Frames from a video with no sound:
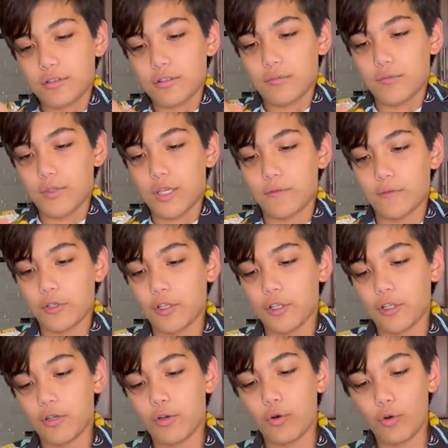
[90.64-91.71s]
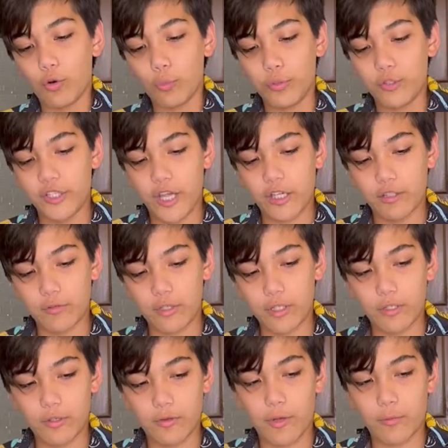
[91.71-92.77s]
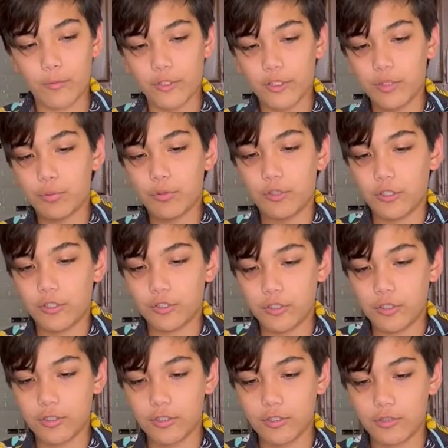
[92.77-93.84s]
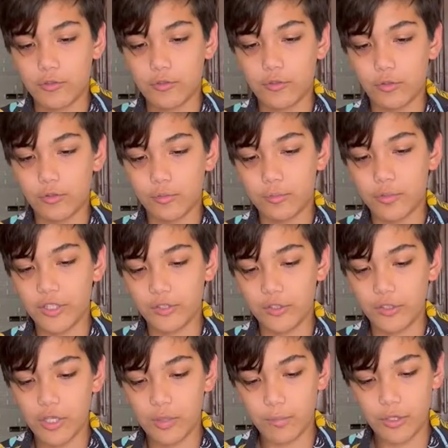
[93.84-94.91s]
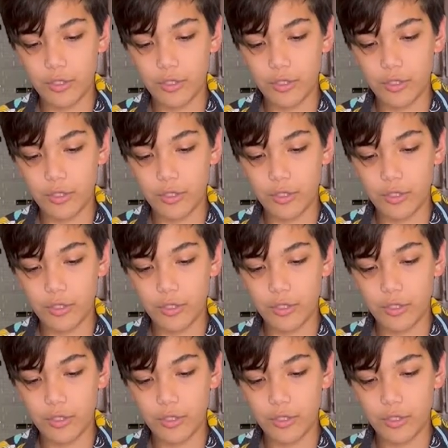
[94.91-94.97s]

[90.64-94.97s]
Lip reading: We have a whole banana right here that we're gonna put in. Let's go ahead and peel it up.